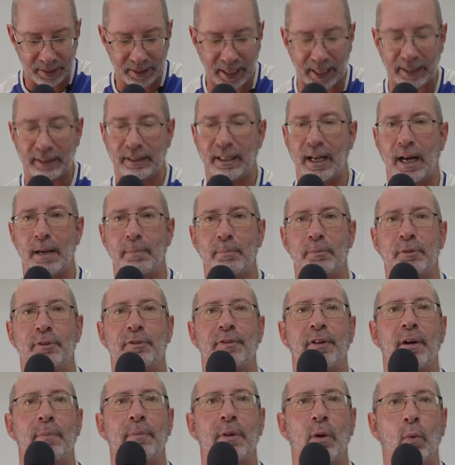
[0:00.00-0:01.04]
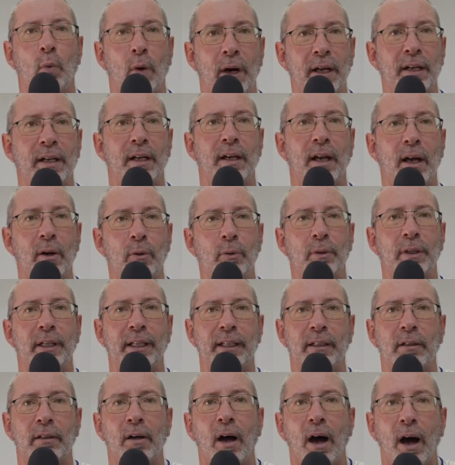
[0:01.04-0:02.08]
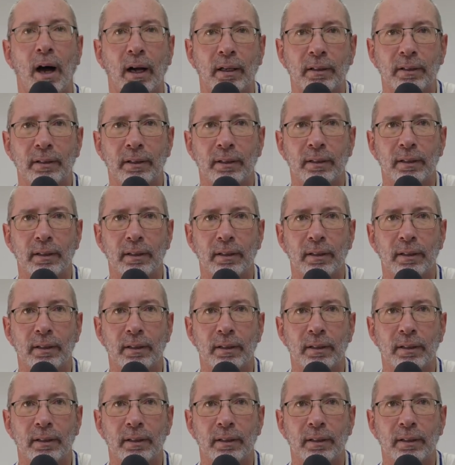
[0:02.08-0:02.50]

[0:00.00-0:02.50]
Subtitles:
that comes from the one and only God?